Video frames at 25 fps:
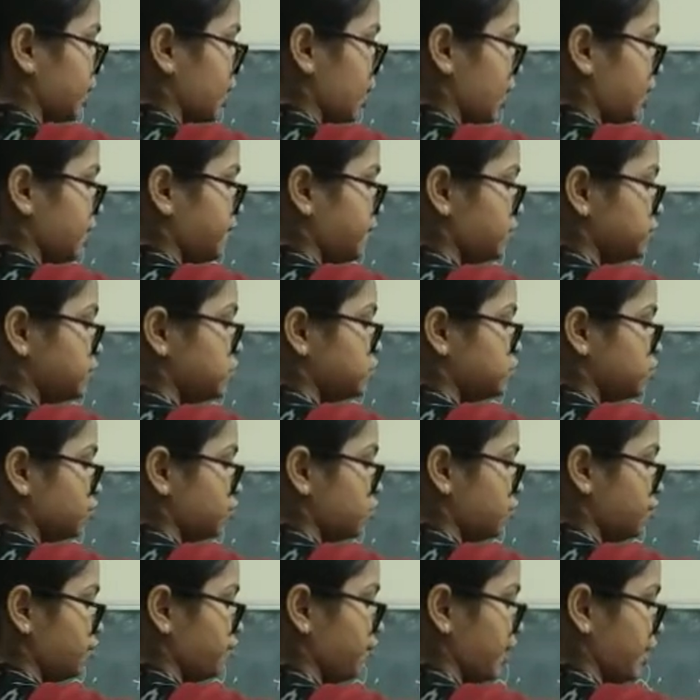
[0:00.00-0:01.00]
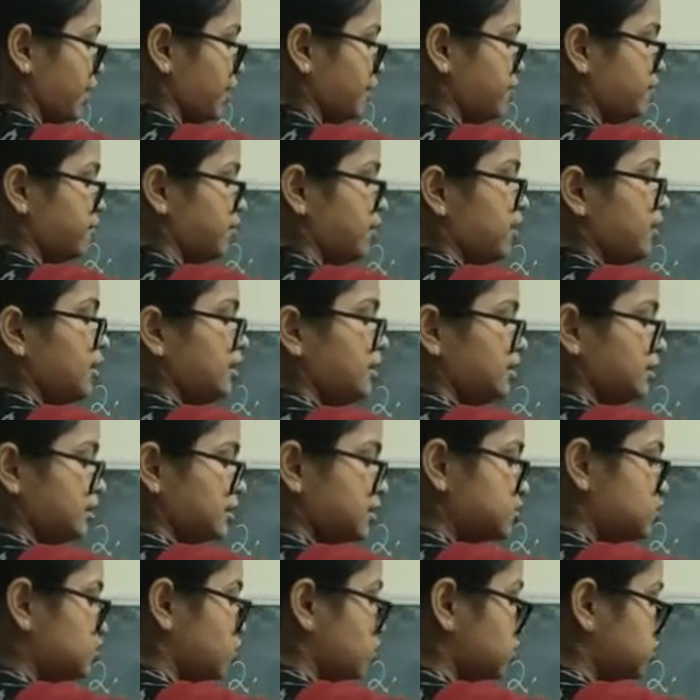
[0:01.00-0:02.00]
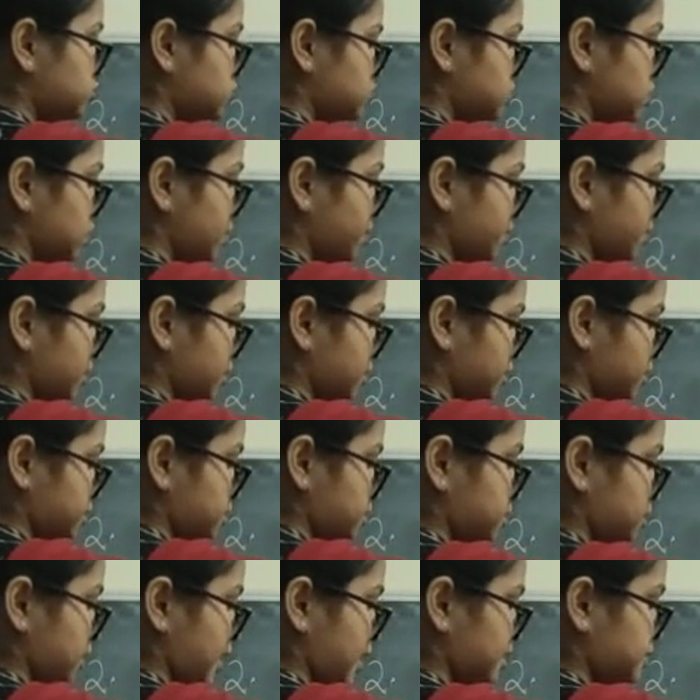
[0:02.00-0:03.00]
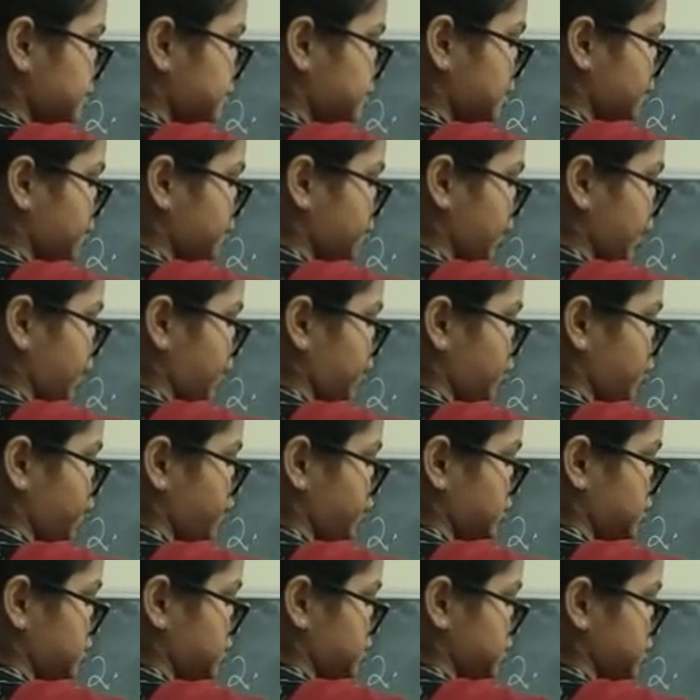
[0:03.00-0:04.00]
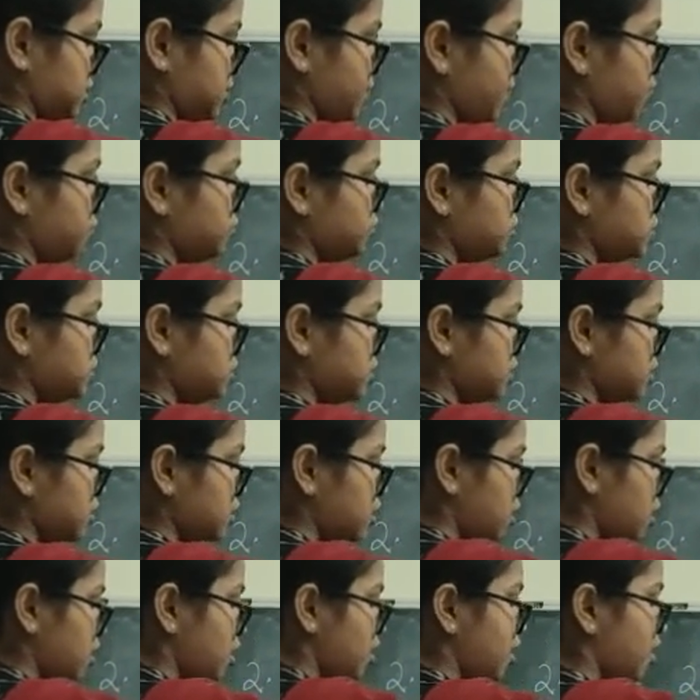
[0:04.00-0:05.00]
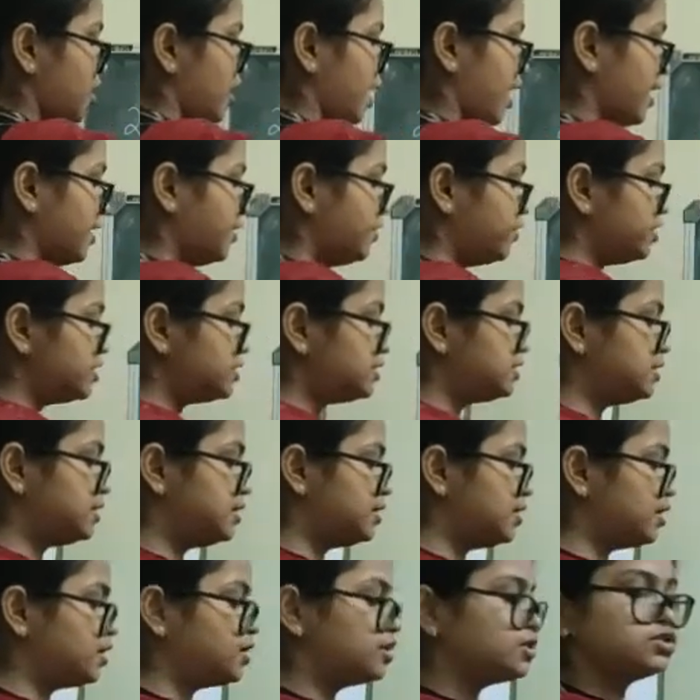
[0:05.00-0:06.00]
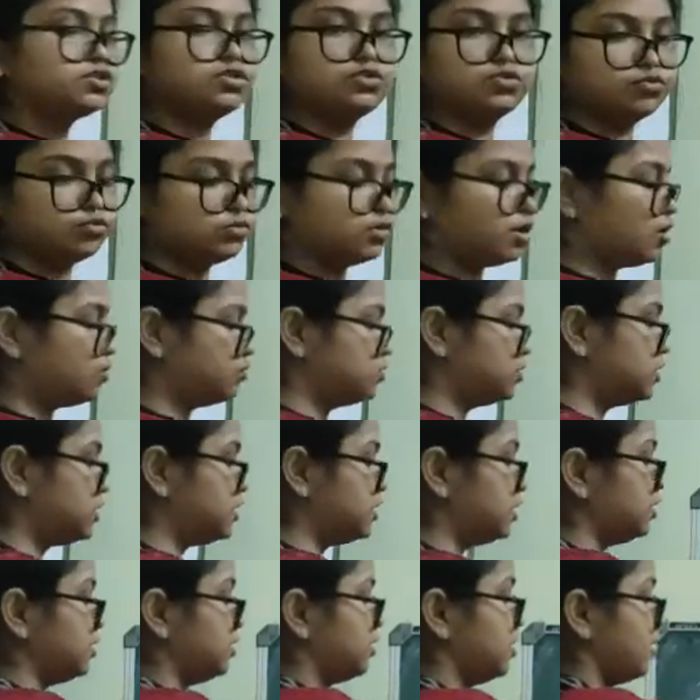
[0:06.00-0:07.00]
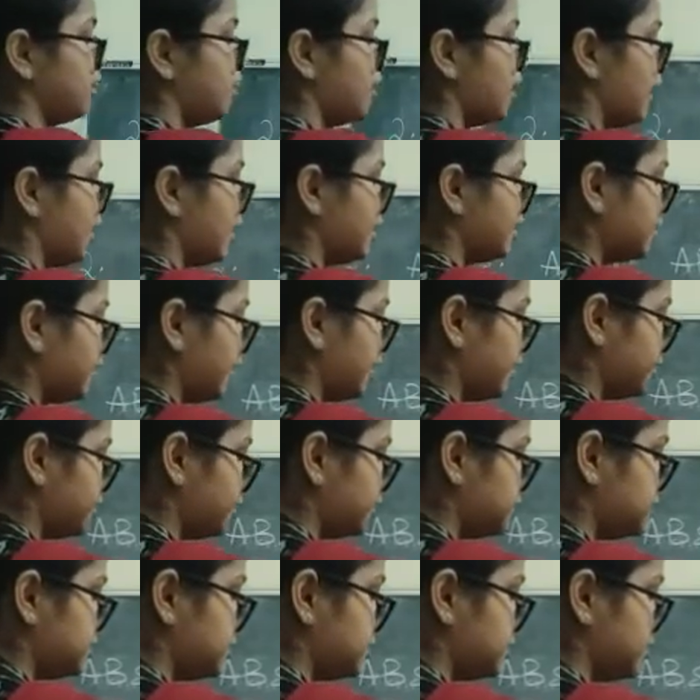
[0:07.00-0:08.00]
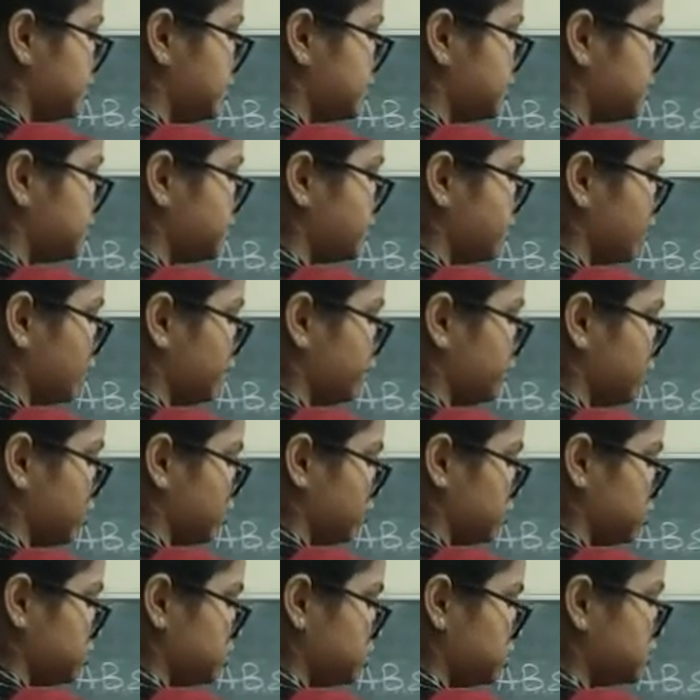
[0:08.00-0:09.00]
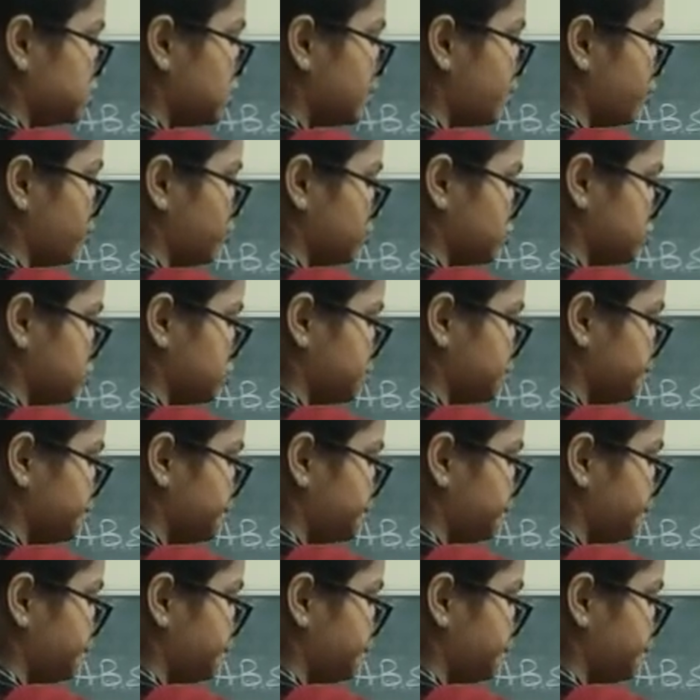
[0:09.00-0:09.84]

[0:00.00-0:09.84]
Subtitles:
it is stored file. This also has some kind of address. Suppose the address here is 2000 and the address here is 5000. Suppose.